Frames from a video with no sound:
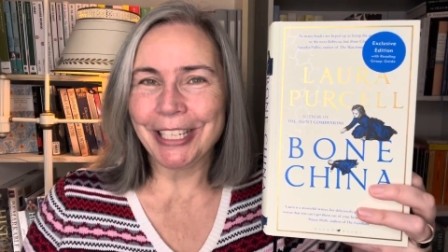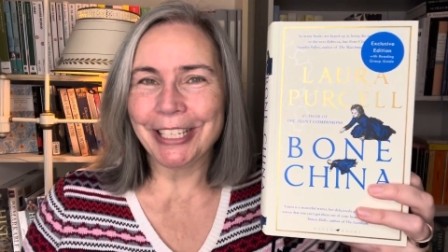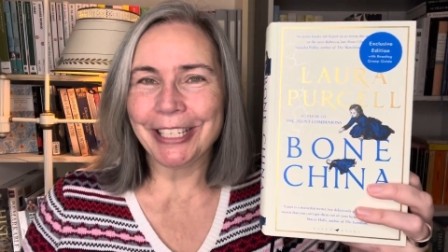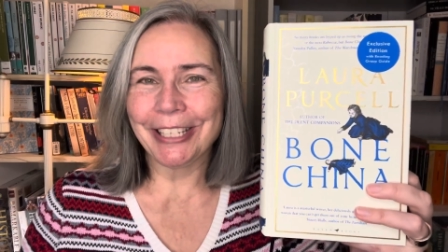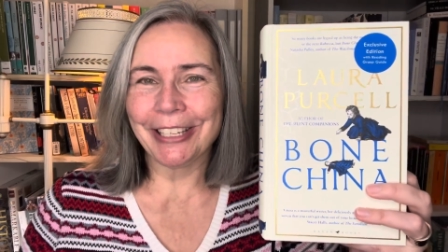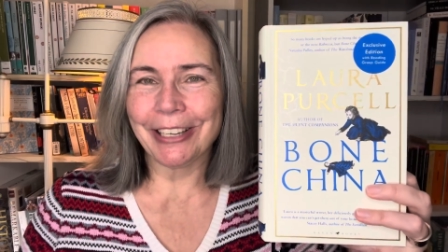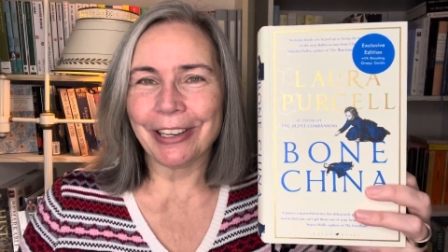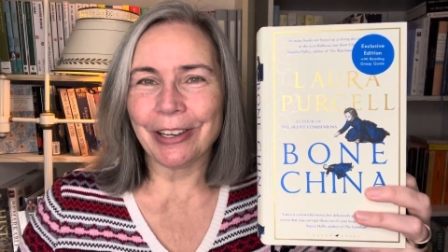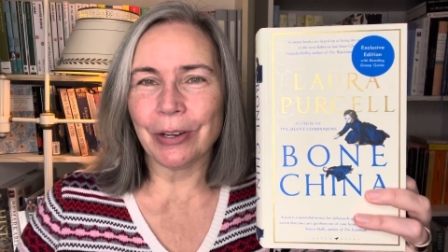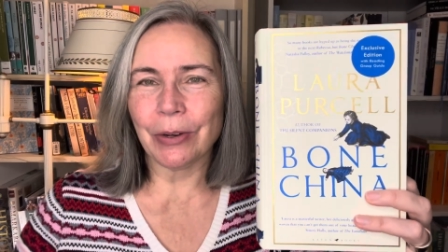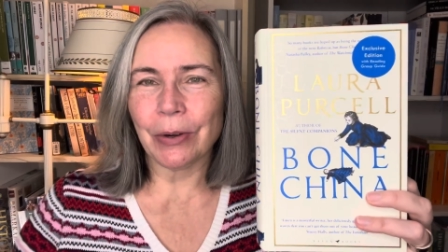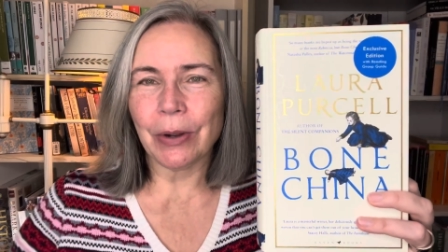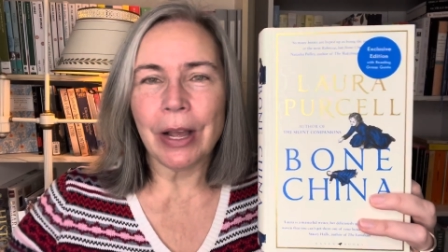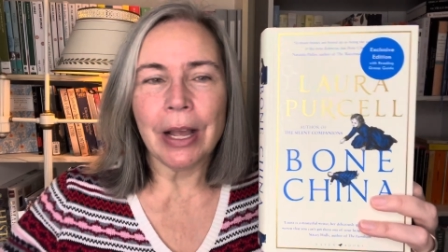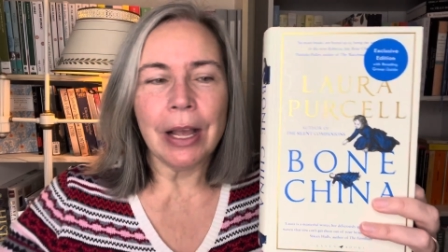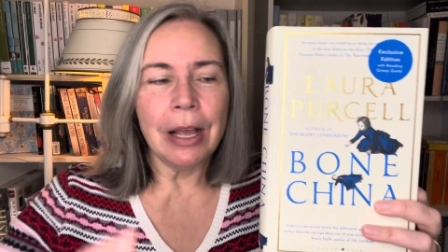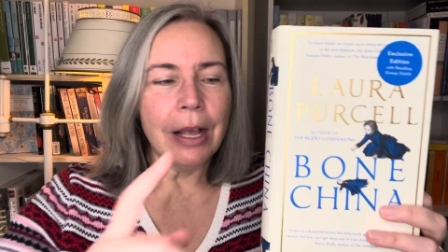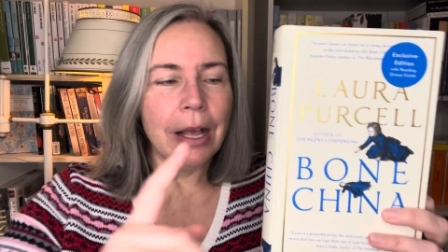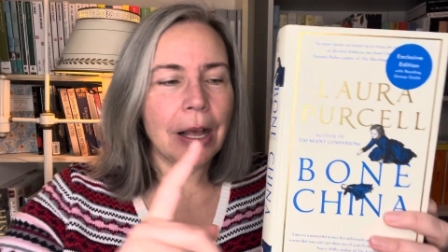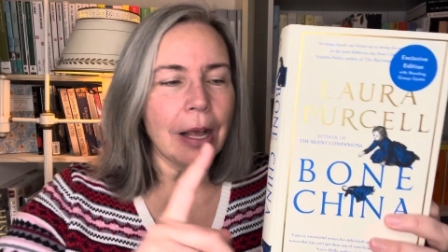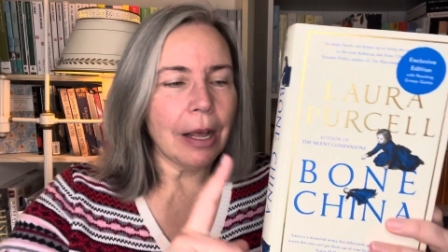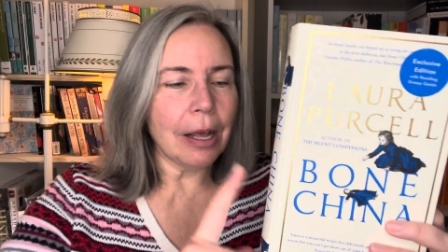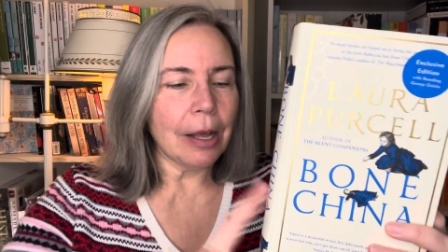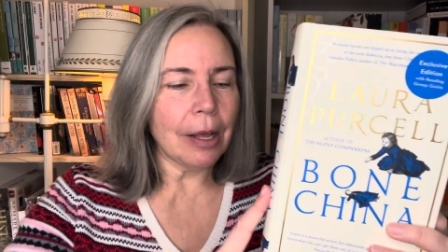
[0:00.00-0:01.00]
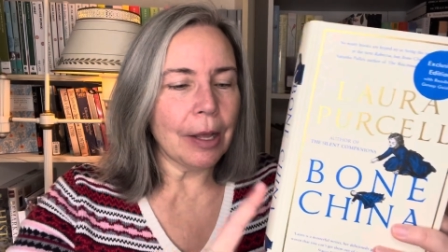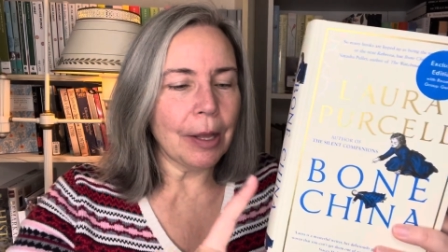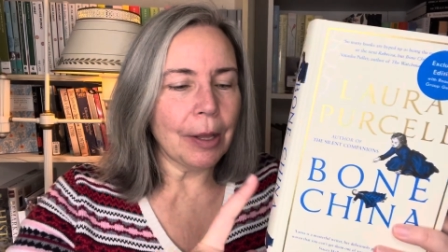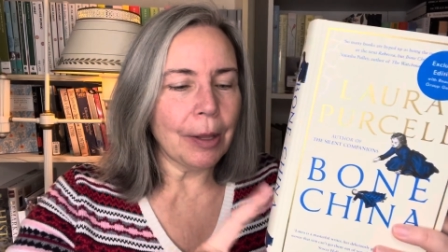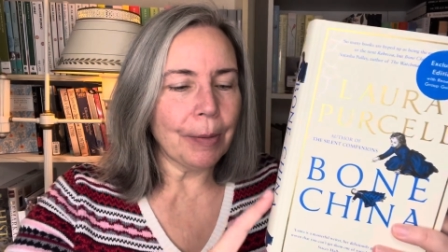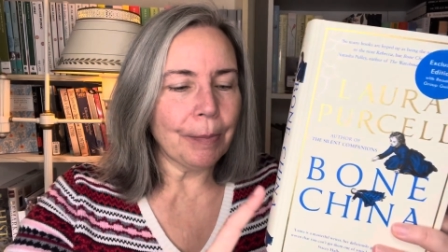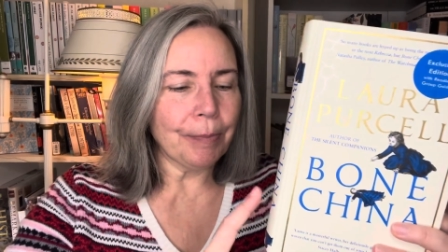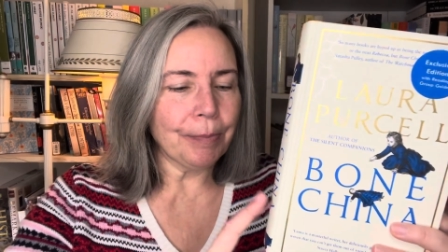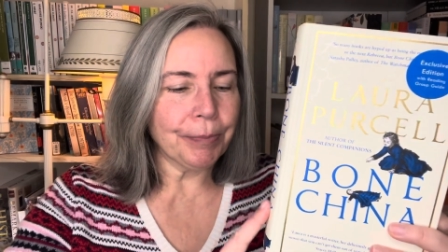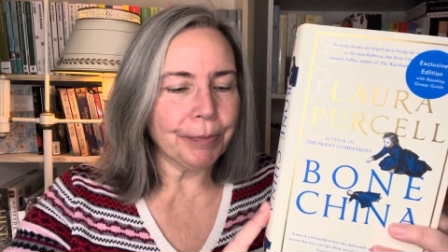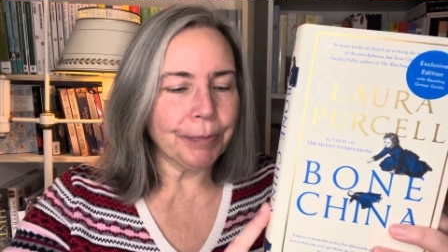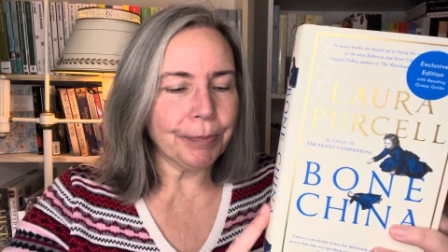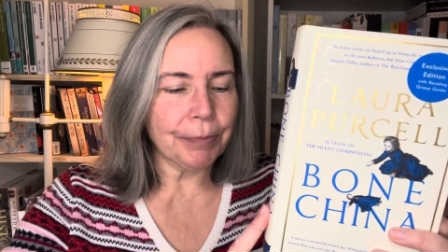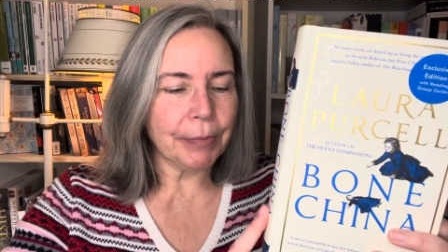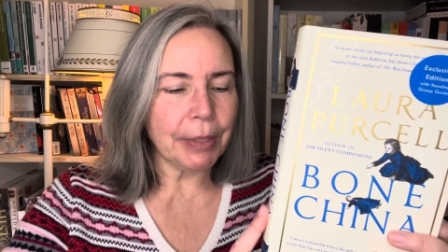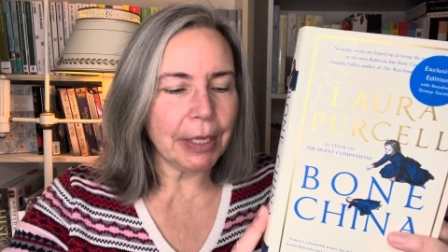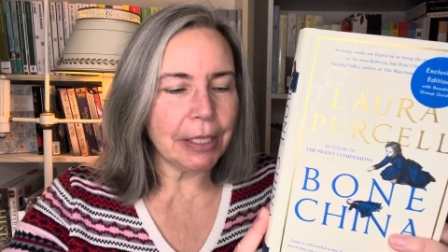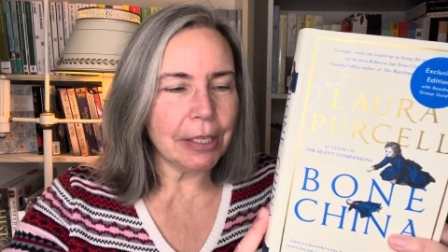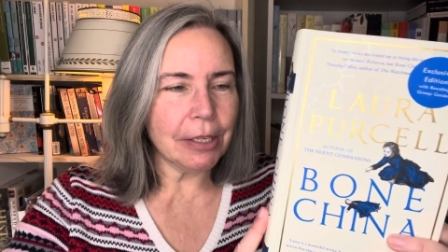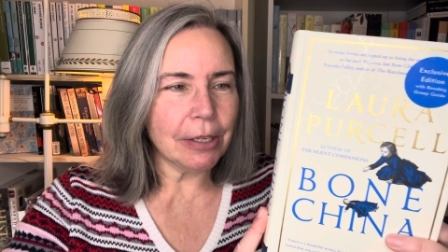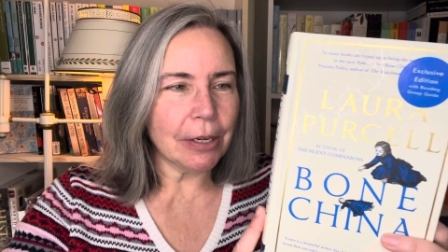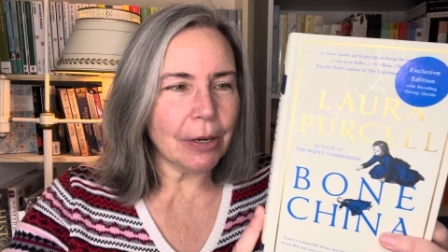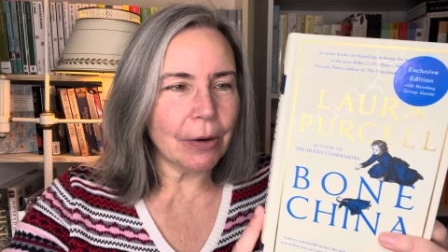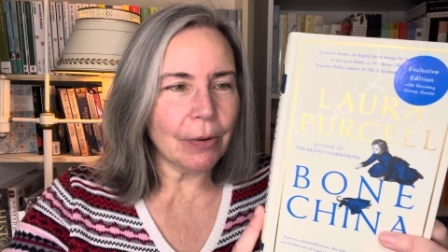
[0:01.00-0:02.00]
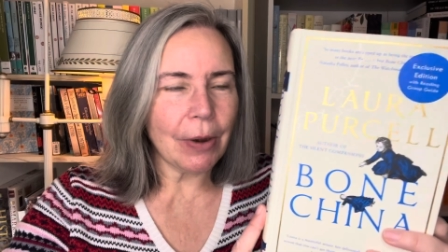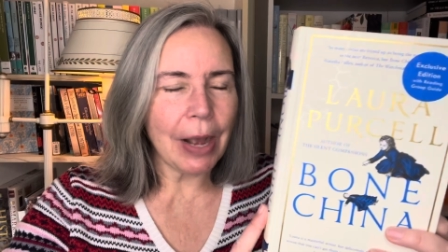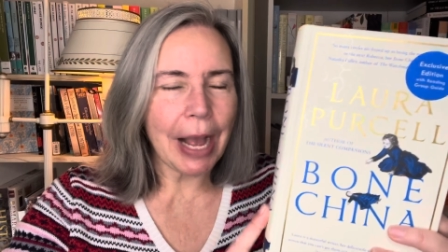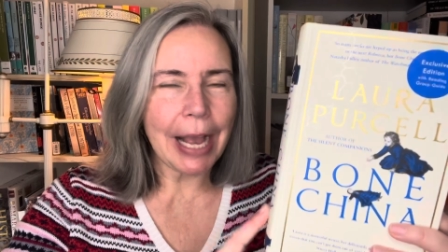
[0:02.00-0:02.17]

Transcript: So, um, you know,